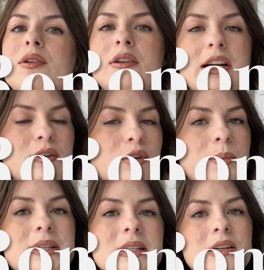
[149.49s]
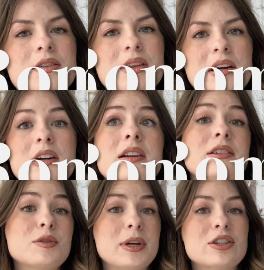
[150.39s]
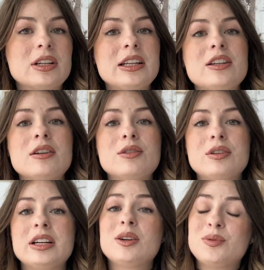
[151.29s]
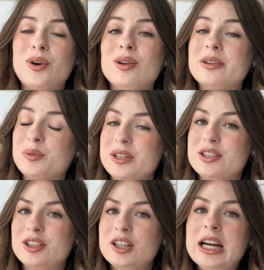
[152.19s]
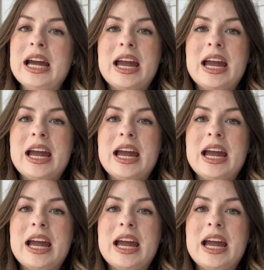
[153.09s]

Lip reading: dark romance here and there, and especially during fall and winter.